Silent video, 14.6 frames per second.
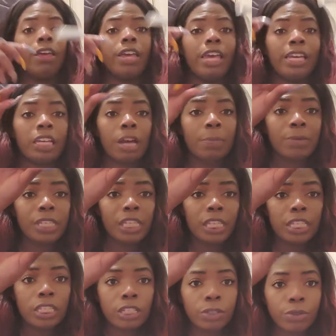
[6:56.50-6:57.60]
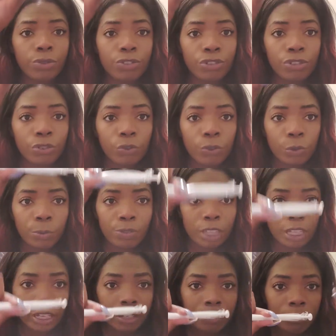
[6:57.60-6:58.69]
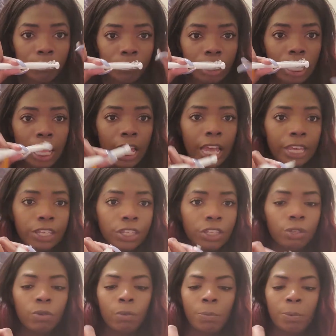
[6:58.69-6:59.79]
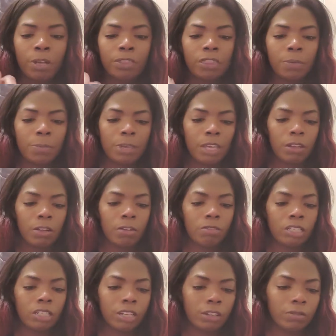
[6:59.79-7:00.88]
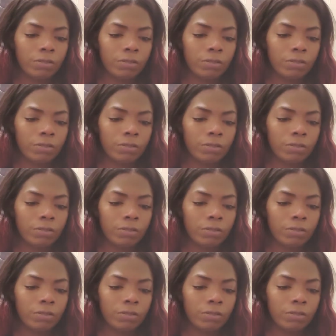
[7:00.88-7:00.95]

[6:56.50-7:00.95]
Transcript: it comes in this little tube thing. You put the pill, and I